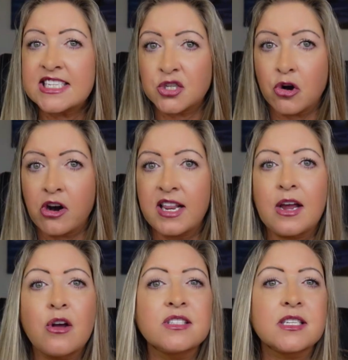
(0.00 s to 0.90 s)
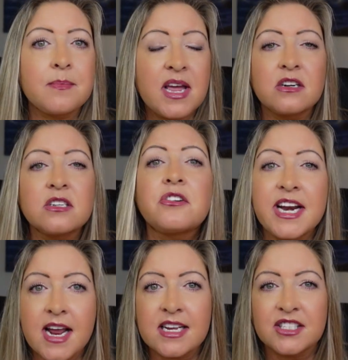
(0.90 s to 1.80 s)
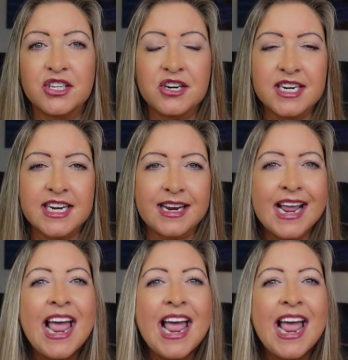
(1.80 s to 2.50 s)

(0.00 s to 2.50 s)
historically holds up better during uncertainty.